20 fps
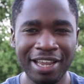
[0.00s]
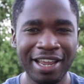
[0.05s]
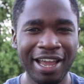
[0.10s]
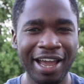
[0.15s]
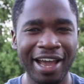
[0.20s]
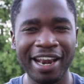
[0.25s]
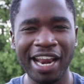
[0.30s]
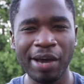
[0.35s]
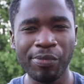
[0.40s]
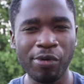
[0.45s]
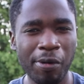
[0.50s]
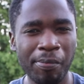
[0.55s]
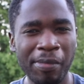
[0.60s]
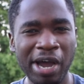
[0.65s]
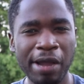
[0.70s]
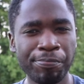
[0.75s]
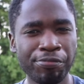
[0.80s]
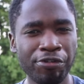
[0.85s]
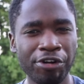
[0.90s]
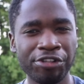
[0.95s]
and I want my
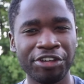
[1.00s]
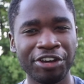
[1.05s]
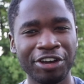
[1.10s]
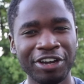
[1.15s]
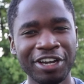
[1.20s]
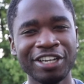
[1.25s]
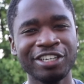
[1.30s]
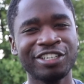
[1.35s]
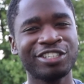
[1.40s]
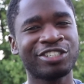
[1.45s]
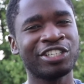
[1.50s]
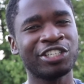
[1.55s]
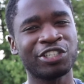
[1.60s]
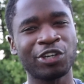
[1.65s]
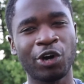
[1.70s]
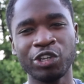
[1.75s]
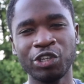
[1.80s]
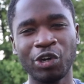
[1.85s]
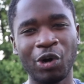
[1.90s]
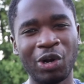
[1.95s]
brother to sit
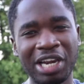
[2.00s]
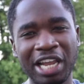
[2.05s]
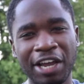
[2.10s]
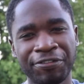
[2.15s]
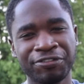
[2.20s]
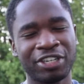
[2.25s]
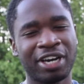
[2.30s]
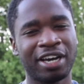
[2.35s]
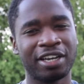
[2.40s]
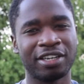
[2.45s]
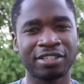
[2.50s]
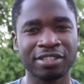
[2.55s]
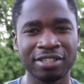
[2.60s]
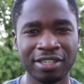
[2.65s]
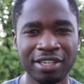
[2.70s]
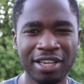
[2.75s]
on your left hand."